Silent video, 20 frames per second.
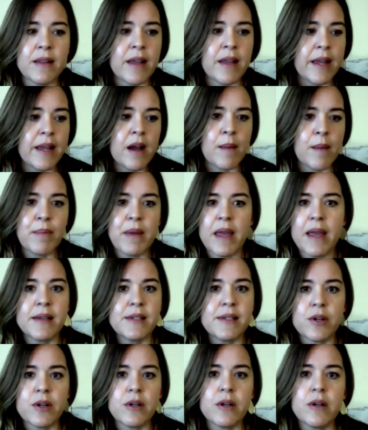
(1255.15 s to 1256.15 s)
like
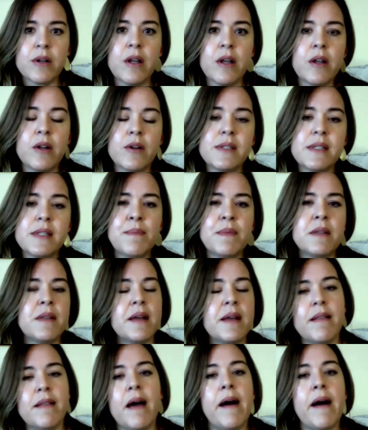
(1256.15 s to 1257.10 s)
cupcakes or something like that.